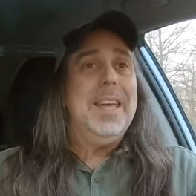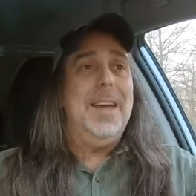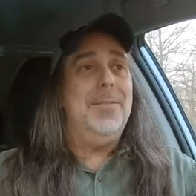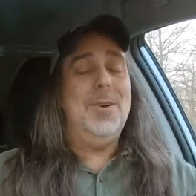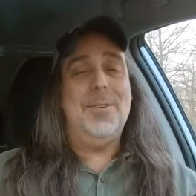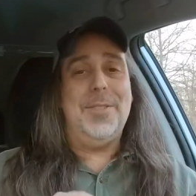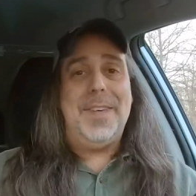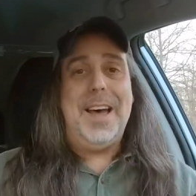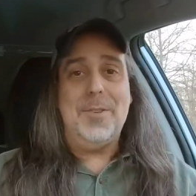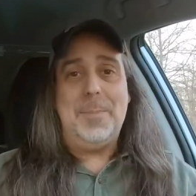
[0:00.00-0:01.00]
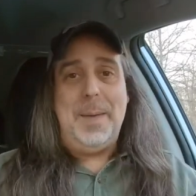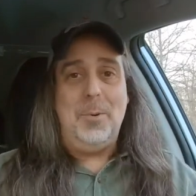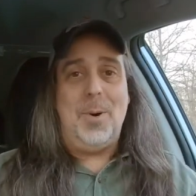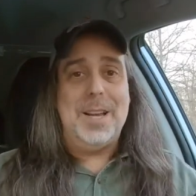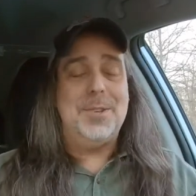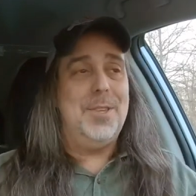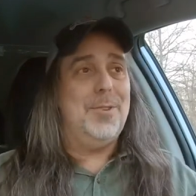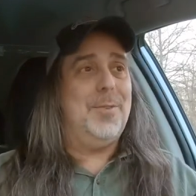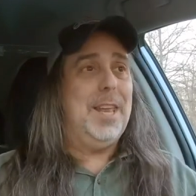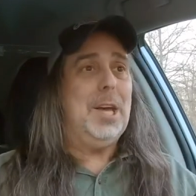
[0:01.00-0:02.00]
if there's 1,000 people watching
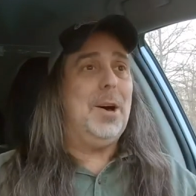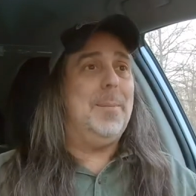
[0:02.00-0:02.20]
this video,